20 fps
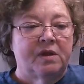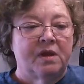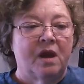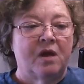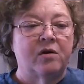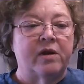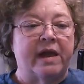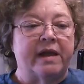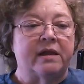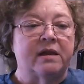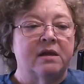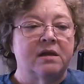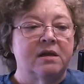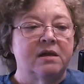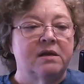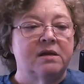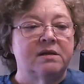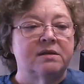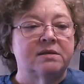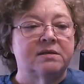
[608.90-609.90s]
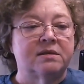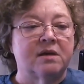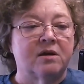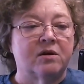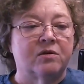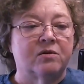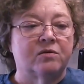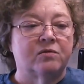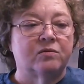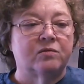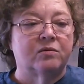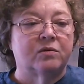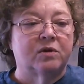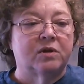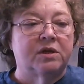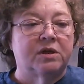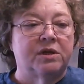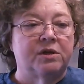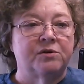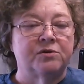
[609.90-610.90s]
Okay, so
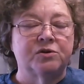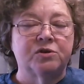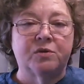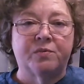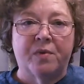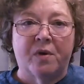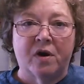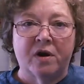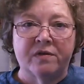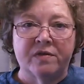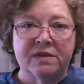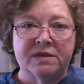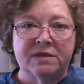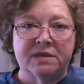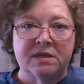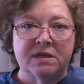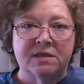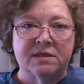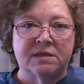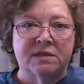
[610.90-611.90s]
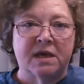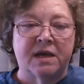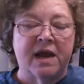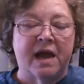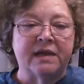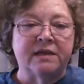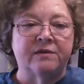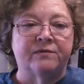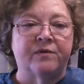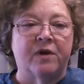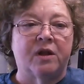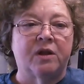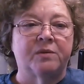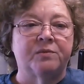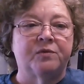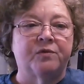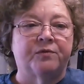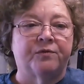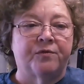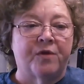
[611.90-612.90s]
here's the part of the sentence that I
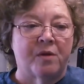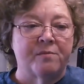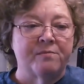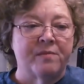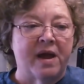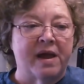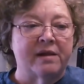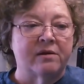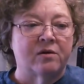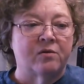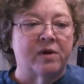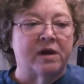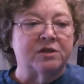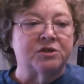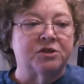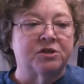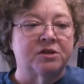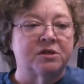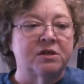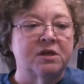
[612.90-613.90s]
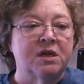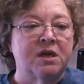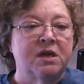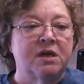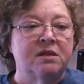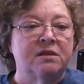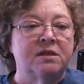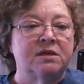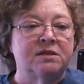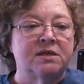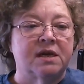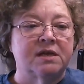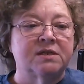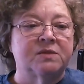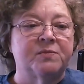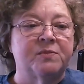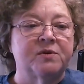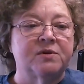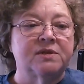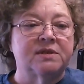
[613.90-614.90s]
developed from my question. The
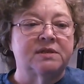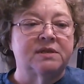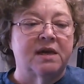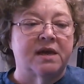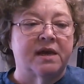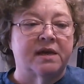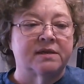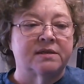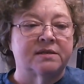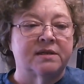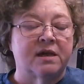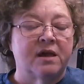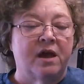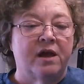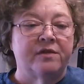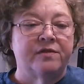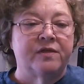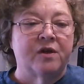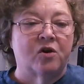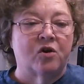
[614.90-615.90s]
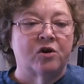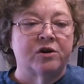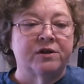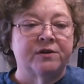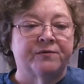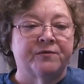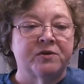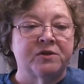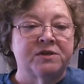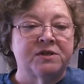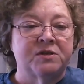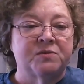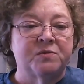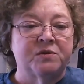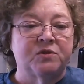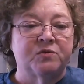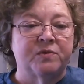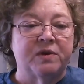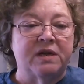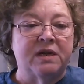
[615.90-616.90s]
textbook says there are differences
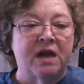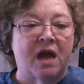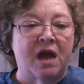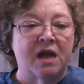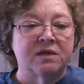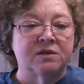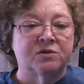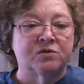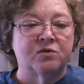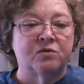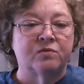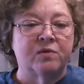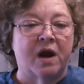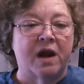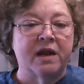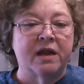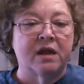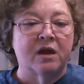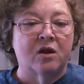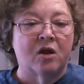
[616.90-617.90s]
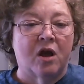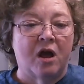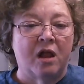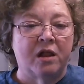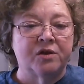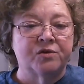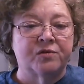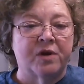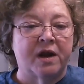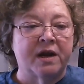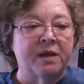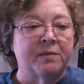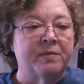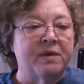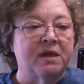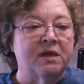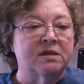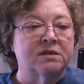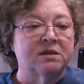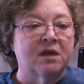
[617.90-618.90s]
between high school writing and college writing
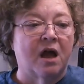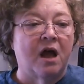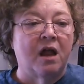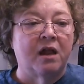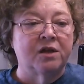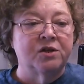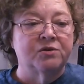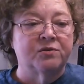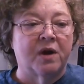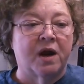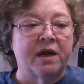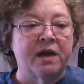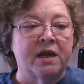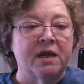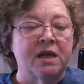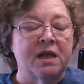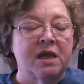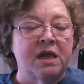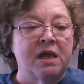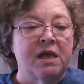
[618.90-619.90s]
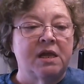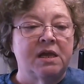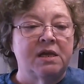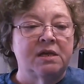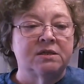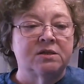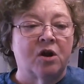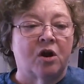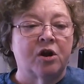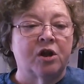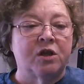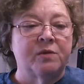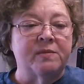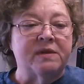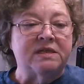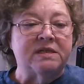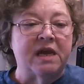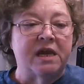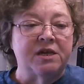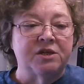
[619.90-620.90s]
because college writing is
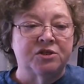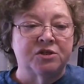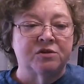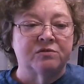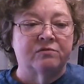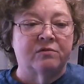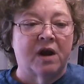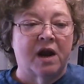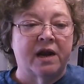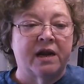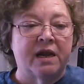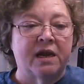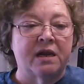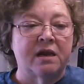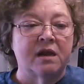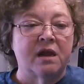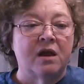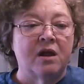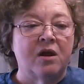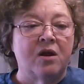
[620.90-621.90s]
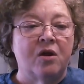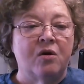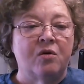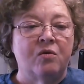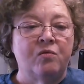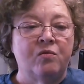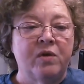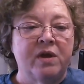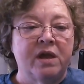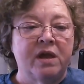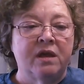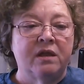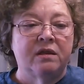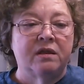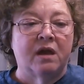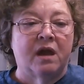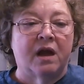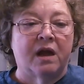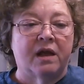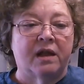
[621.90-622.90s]
argumentation writing with
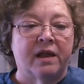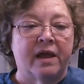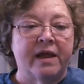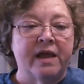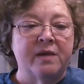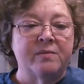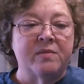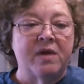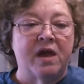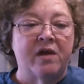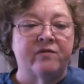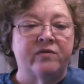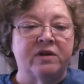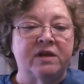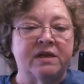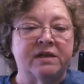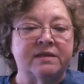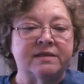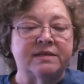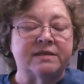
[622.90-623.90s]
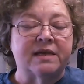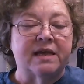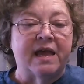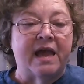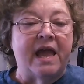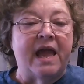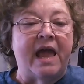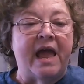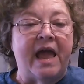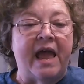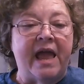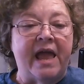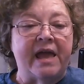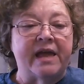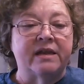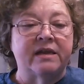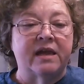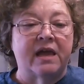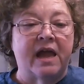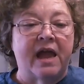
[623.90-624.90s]
a claim, evidence,
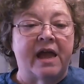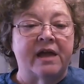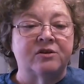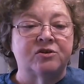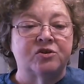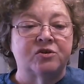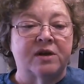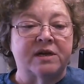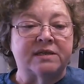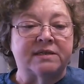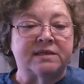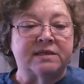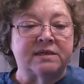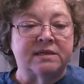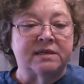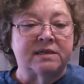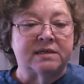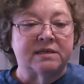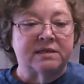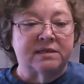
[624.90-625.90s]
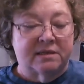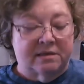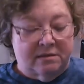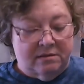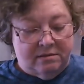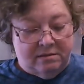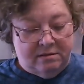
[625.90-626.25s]
and addresses,